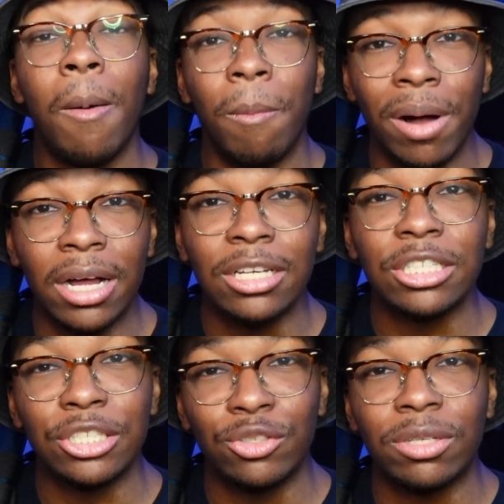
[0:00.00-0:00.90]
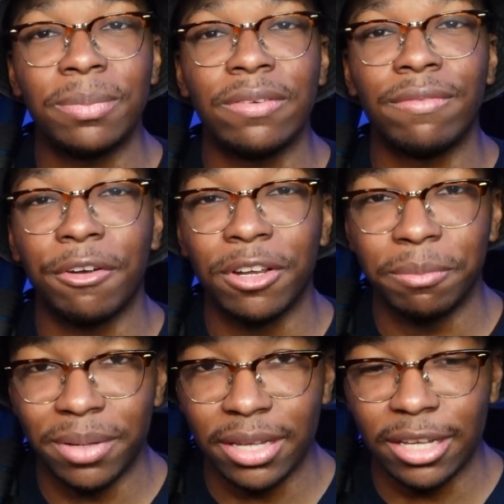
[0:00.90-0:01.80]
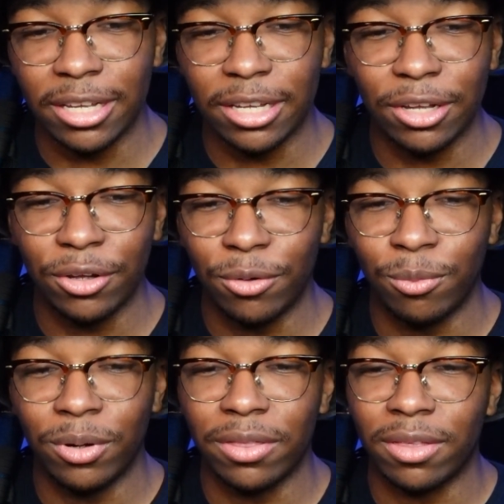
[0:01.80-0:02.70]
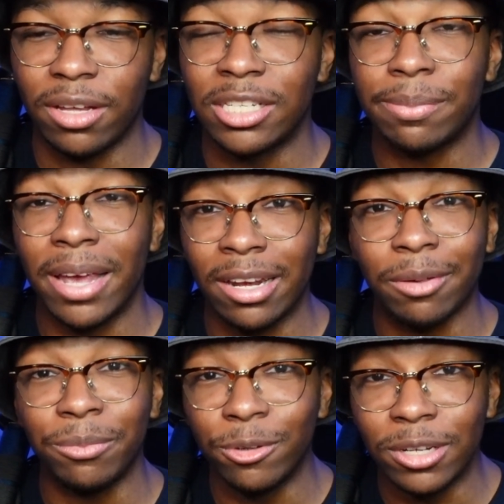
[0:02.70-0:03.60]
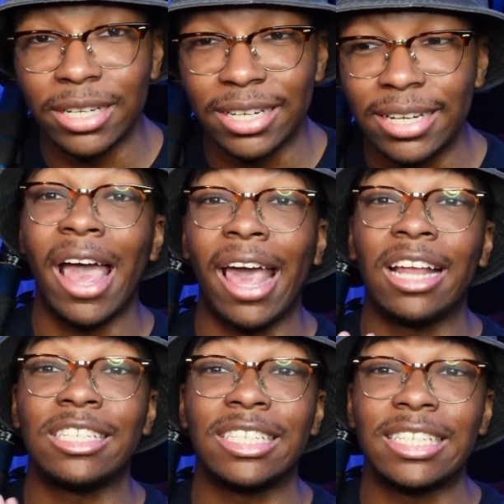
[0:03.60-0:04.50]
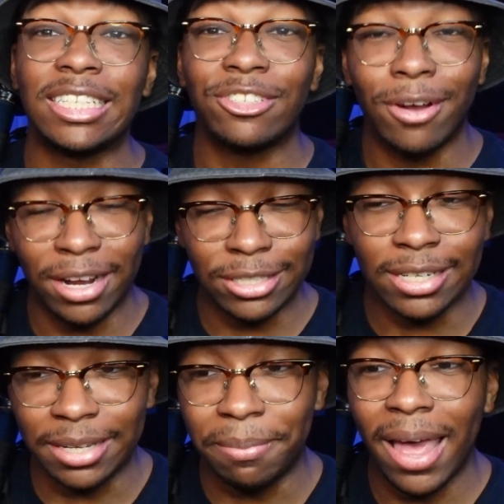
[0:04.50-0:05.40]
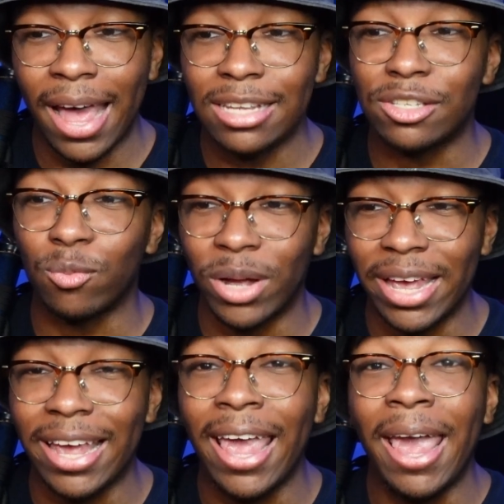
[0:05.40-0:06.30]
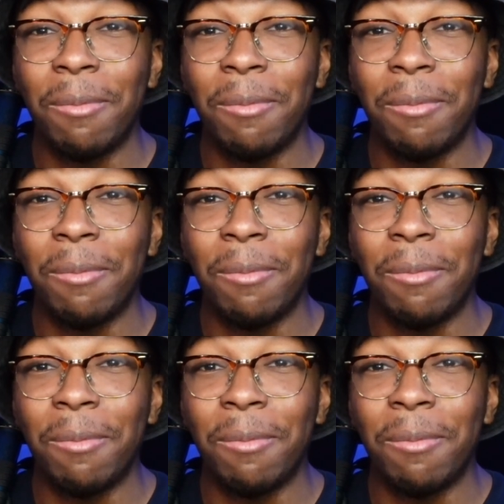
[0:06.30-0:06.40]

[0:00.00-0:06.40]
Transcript: But she used to be very big with the Hispanic community and she tragically passed away.